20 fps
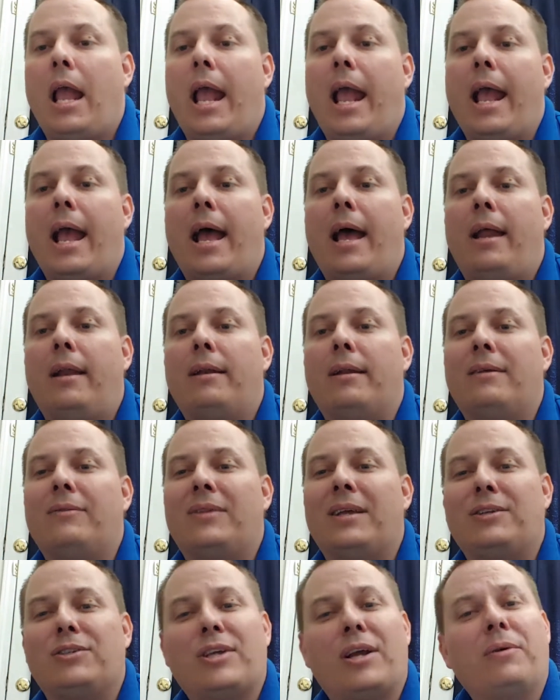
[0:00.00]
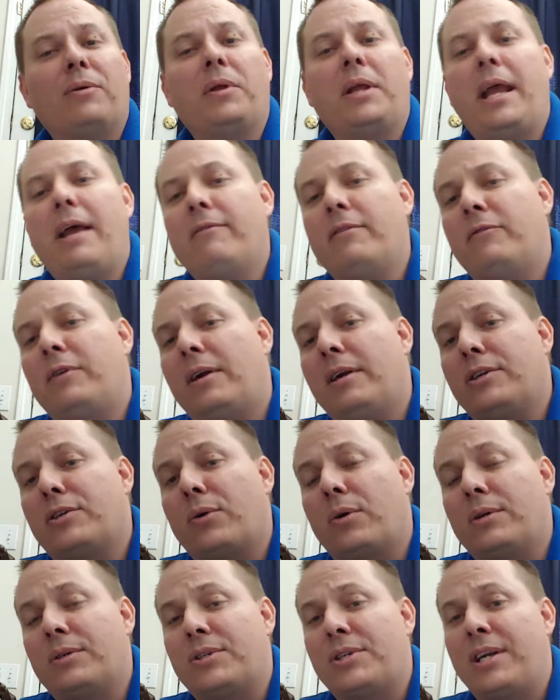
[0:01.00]
And they generally have a very
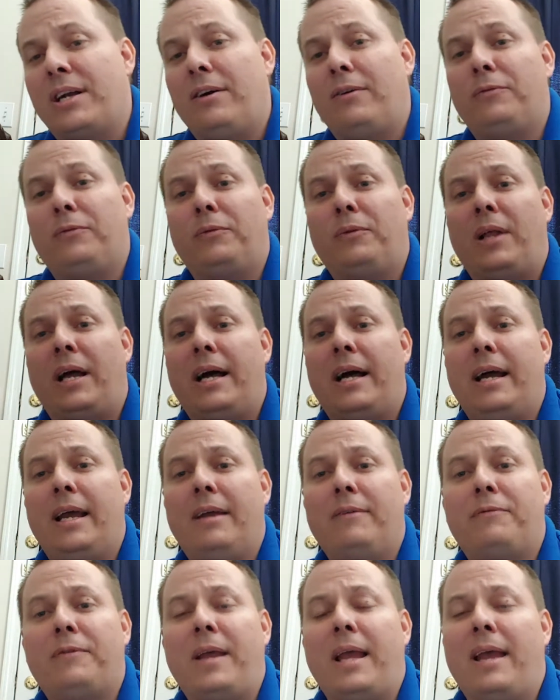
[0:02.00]
short shelf life